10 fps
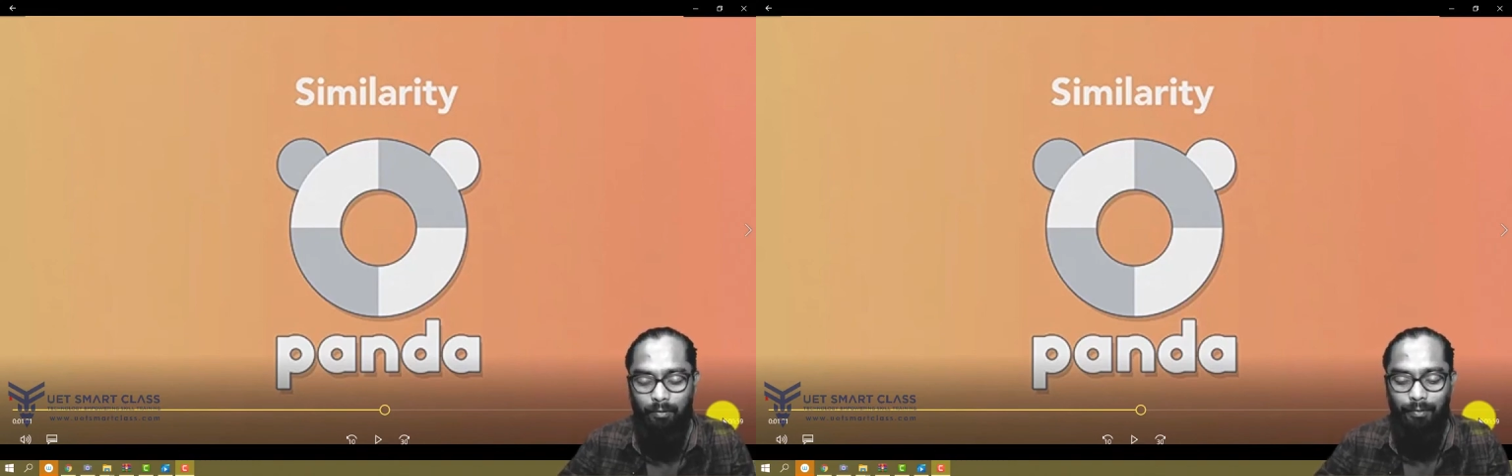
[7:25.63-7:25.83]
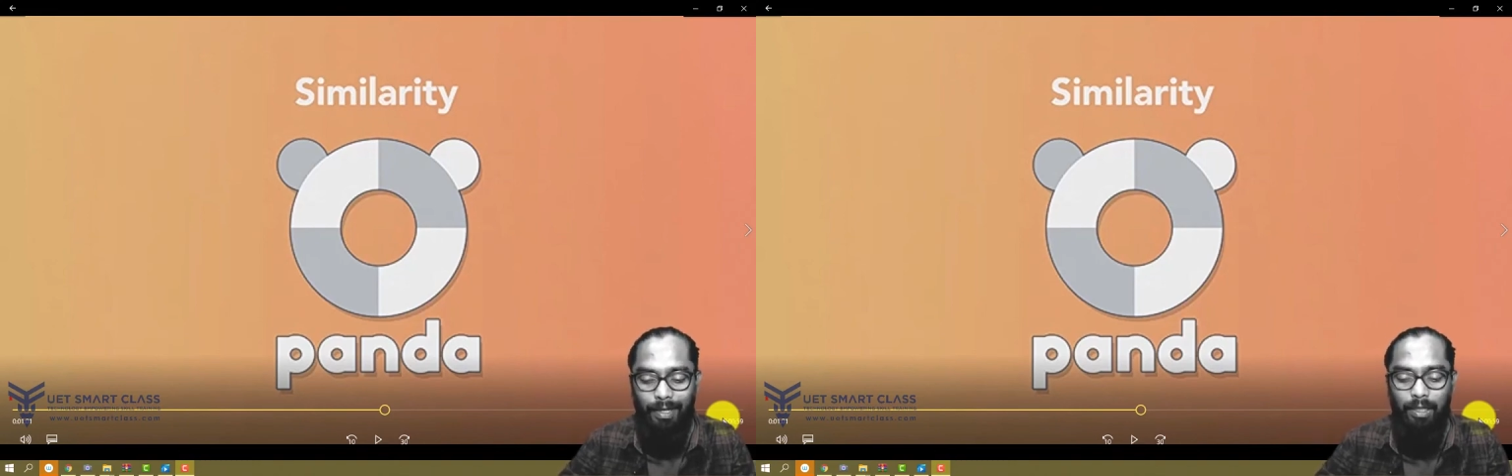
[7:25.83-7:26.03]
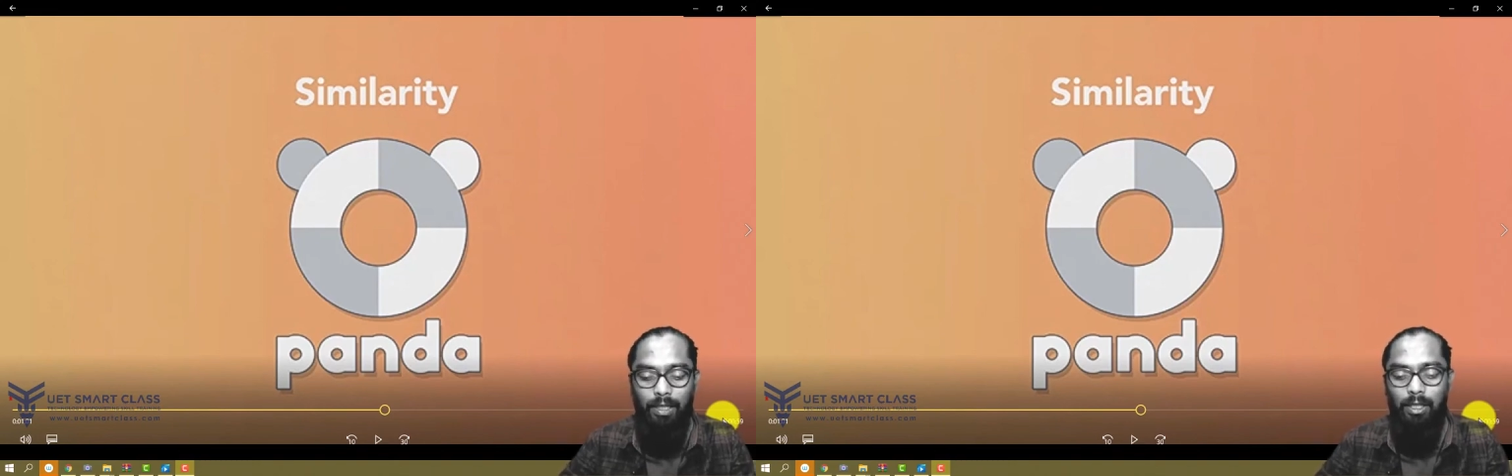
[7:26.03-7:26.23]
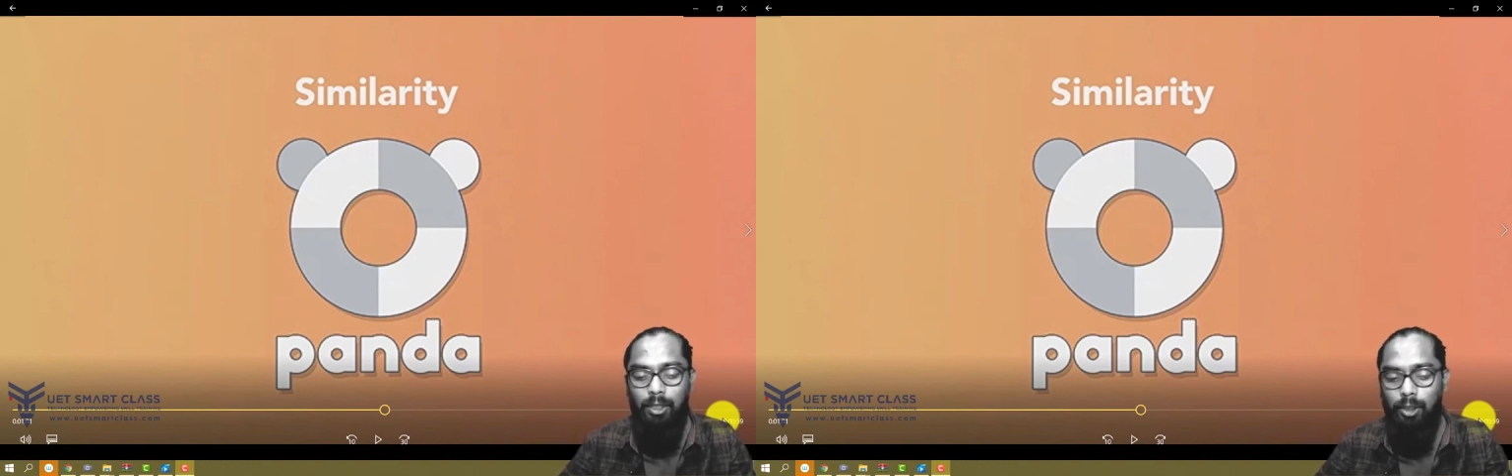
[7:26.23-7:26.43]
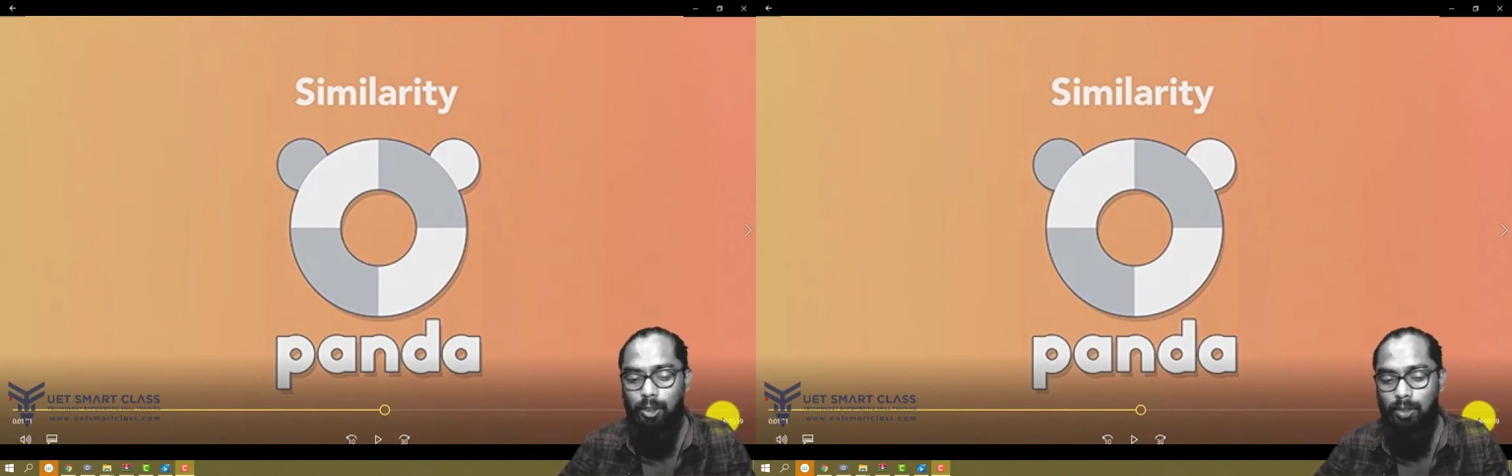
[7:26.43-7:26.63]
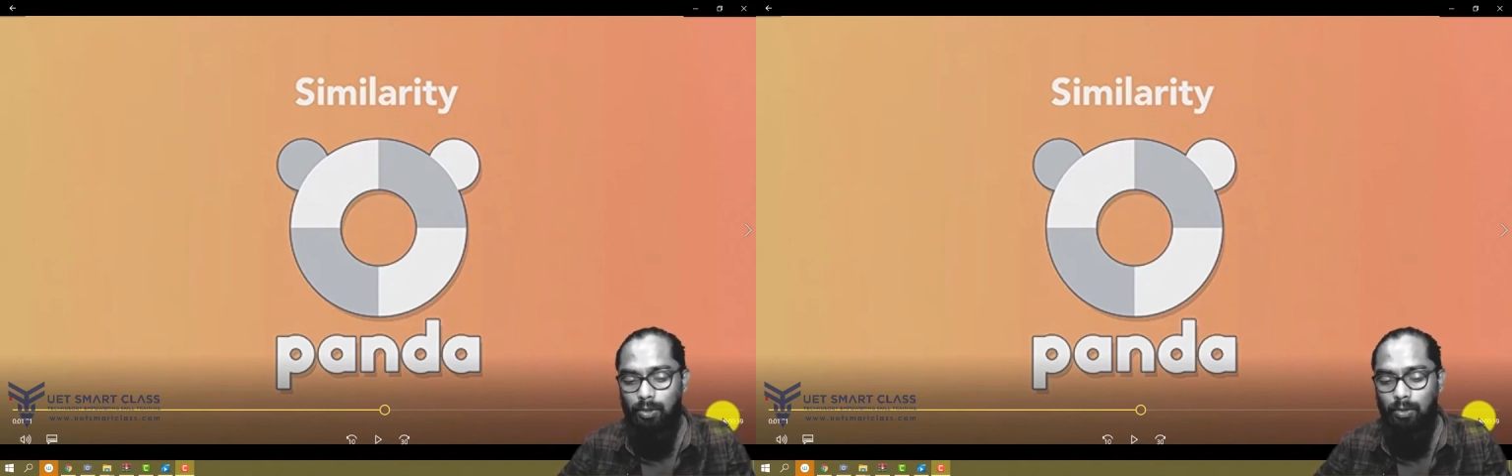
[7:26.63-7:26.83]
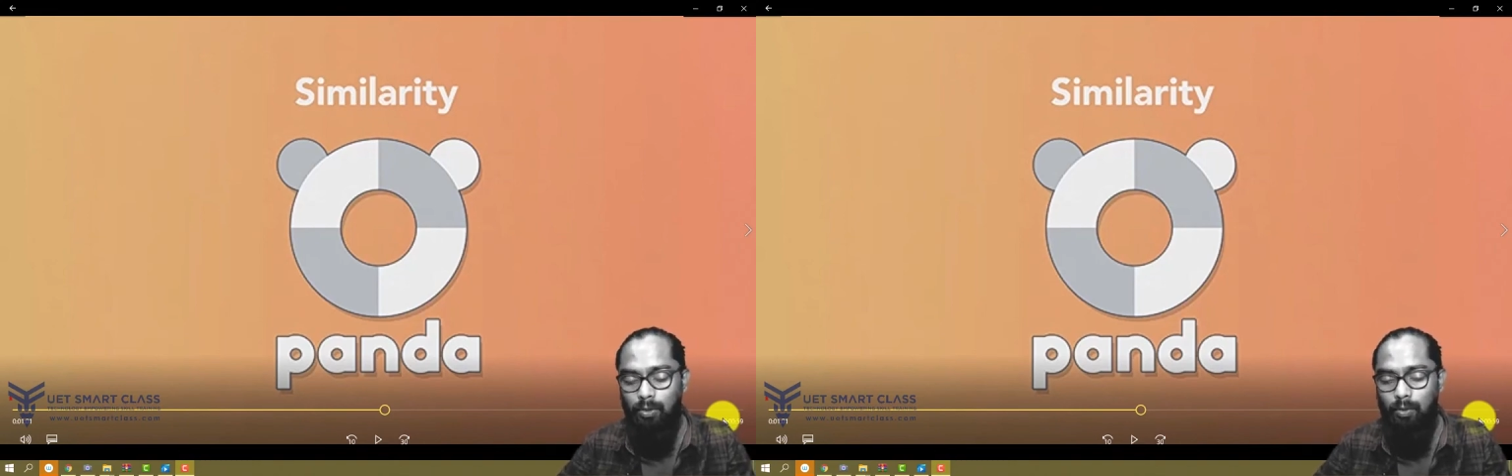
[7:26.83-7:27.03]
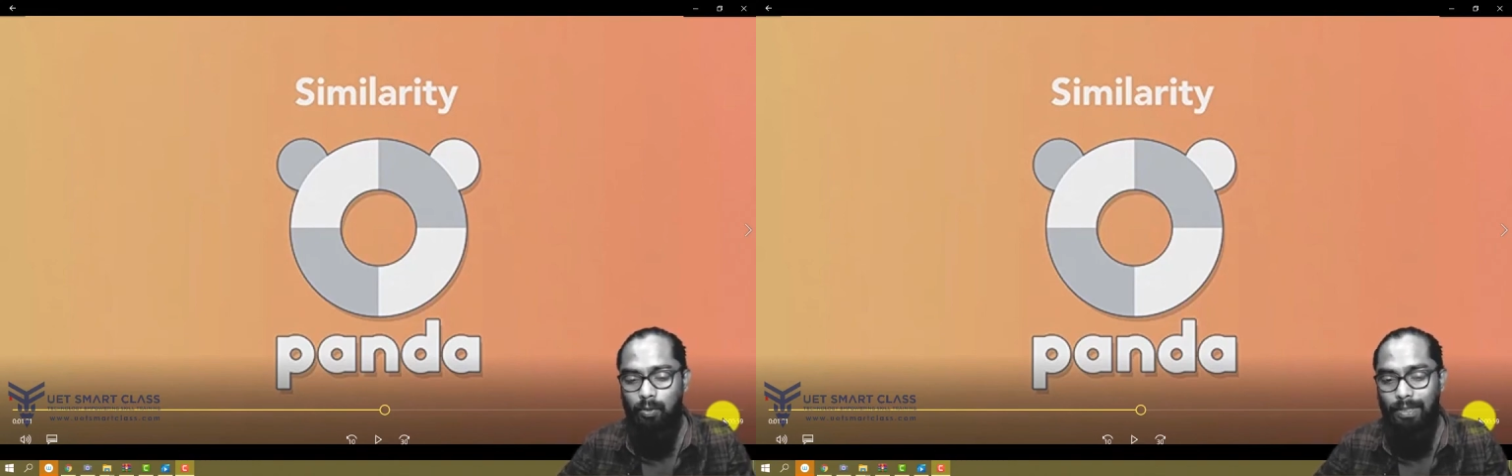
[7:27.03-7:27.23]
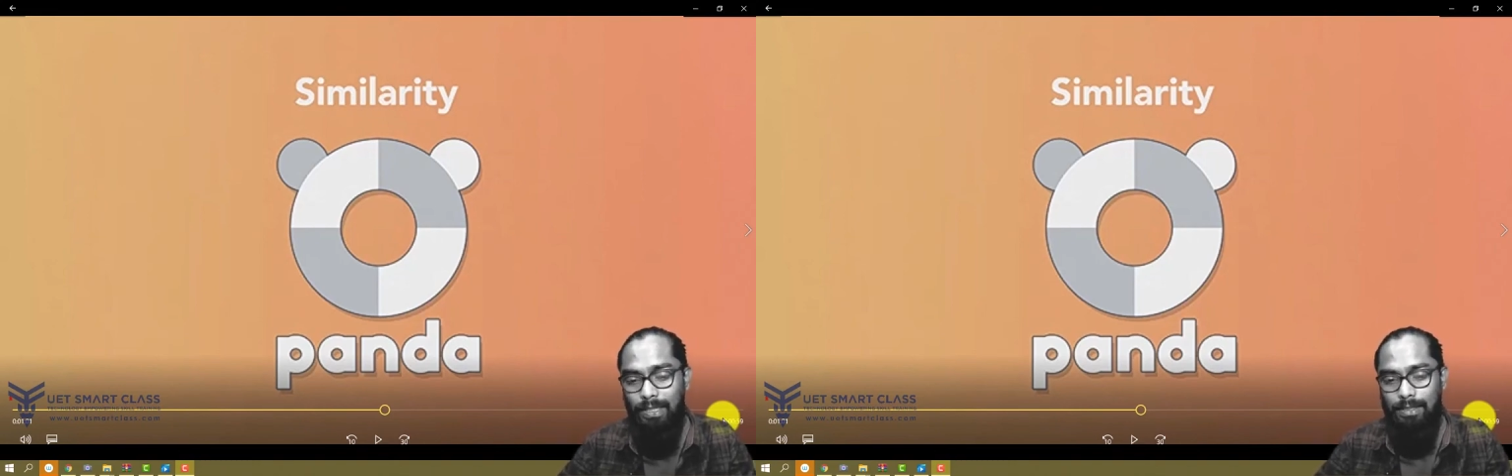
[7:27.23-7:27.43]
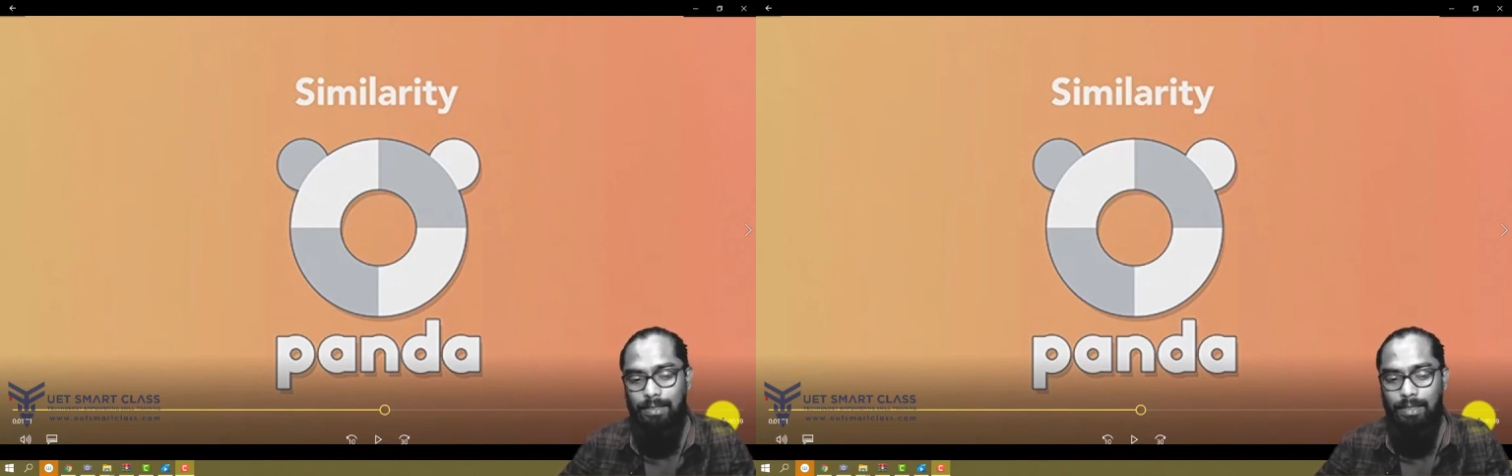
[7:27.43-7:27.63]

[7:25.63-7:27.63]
Fine. So yes,